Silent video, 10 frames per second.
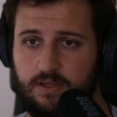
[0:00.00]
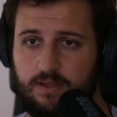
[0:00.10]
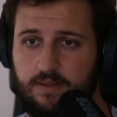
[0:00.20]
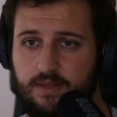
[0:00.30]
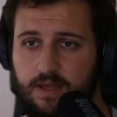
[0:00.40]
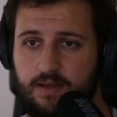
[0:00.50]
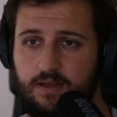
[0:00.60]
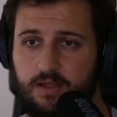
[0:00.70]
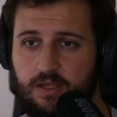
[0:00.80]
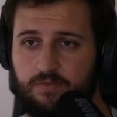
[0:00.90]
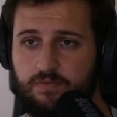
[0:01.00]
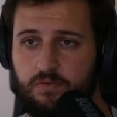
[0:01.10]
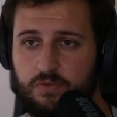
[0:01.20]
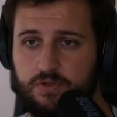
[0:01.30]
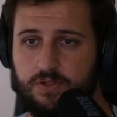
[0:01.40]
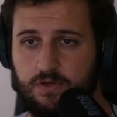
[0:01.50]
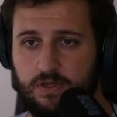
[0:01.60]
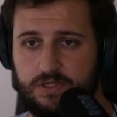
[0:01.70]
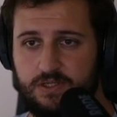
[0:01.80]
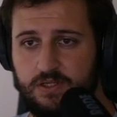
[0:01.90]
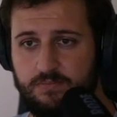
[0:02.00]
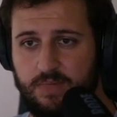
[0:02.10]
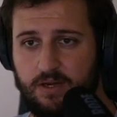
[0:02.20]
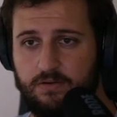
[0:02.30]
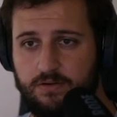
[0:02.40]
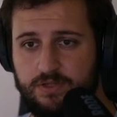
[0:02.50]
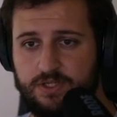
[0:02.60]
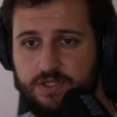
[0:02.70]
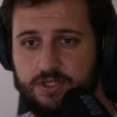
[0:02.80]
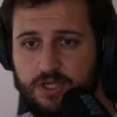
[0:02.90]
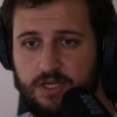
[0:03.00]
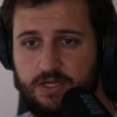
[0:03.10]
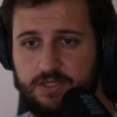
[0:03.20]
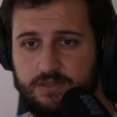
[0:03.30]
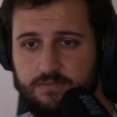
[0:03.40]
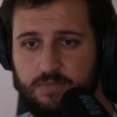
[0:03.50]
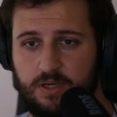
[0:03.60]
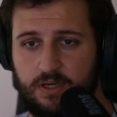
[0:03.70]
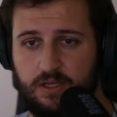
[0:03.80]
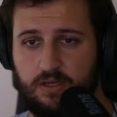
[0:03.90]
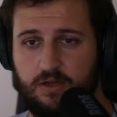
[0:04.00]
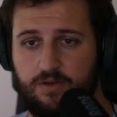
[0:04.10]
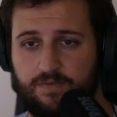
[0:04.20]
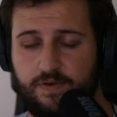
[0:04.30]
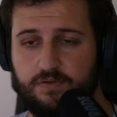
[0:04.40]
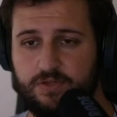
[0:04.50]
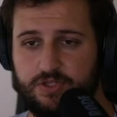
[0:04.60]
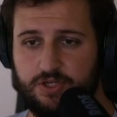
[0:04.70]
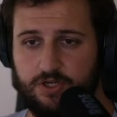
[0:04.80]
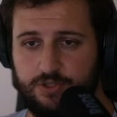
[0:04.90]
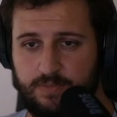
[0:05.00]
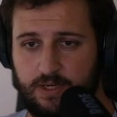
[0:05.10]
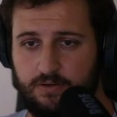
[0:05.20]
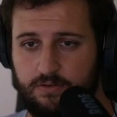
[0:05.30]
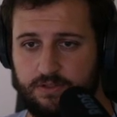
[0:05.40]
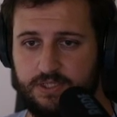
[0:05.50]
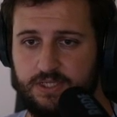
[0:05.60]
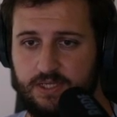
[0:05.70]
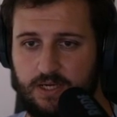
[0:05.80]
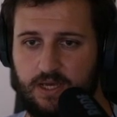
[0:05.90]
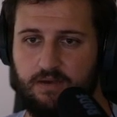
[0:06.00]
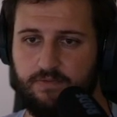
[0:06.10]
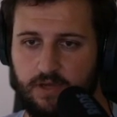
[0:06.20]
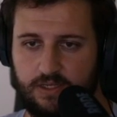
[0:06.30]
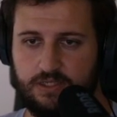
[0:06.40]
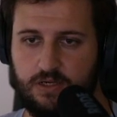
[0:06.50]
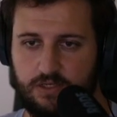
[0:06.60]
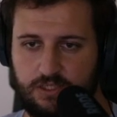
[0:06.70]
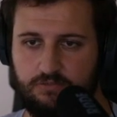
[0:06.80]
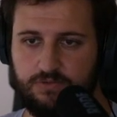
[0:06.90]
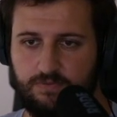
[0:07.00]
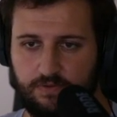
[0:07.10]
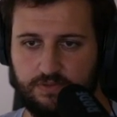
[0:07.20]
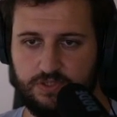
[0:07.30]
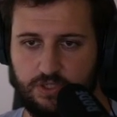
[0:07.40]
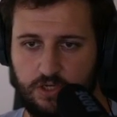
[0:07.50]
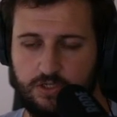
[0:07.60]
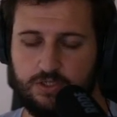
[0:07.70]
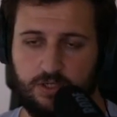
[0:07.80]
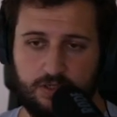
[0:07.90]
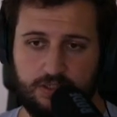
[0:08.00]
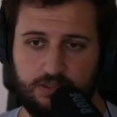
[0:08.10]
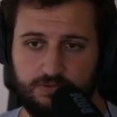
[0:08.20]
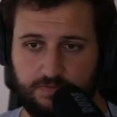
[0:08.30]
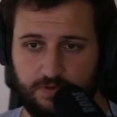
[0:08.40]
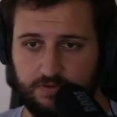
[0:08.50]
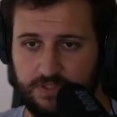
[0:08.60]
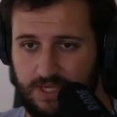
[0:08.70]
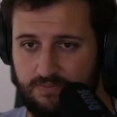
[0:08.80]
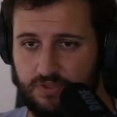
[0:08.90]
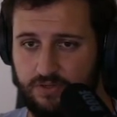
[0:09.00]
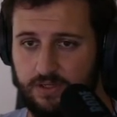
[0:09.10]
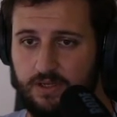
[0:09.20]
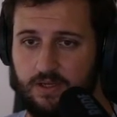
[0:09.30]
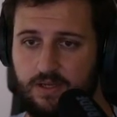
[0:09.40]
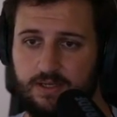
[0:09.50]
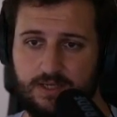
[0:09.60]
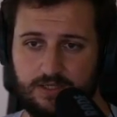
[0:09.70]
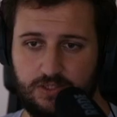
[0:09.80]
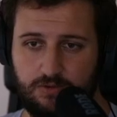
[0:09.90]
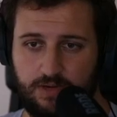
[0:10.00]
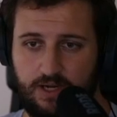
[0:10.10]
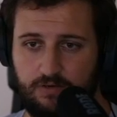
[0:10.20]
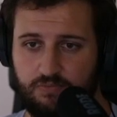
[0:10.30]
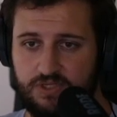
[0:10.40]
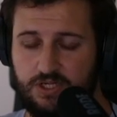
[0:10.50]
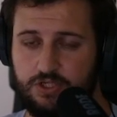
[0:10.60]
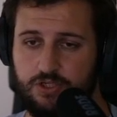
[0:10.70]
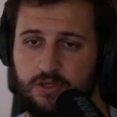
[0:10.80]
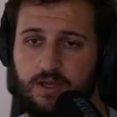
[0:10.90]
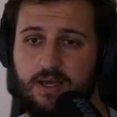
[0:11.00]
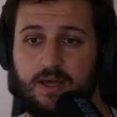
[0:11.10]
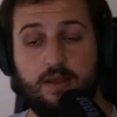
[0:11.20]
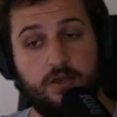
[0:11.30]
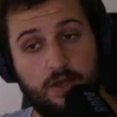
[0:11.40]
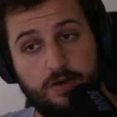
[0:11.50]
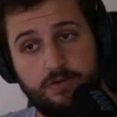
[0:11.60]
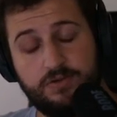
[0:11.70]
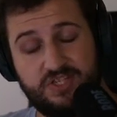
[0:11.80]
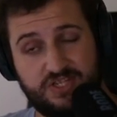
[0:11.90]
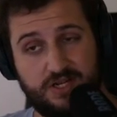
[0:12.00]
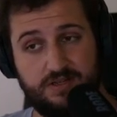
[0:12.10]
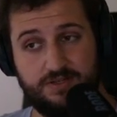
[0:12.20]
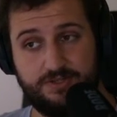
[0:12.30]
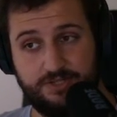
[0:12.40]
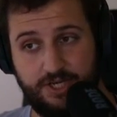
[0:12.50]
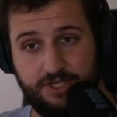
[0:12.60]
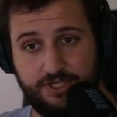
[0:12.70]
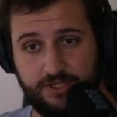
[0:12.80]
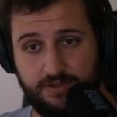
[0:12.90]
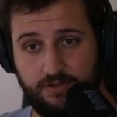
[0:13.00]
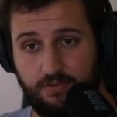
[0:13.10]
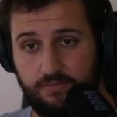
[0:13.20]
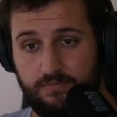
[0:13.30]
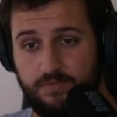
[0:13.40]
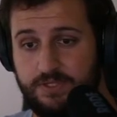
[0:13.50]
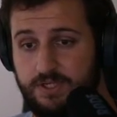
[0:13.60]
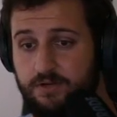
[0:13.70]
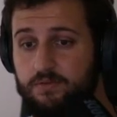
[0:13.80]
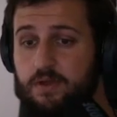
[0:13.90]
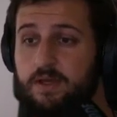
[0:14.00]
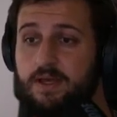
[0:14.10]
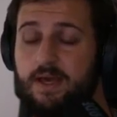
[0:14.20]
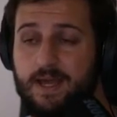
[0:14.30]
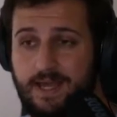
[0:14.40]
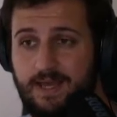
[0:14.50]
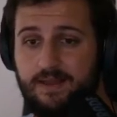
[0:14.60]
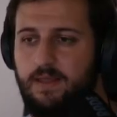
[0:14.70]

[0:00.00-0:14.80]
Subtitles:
Then if we want to look at another macro such as my focus charge macro, you see I have, okay, target equals focus charge, target equals focus hamstring, cancel or a hand of protection. No stance changing though. So again,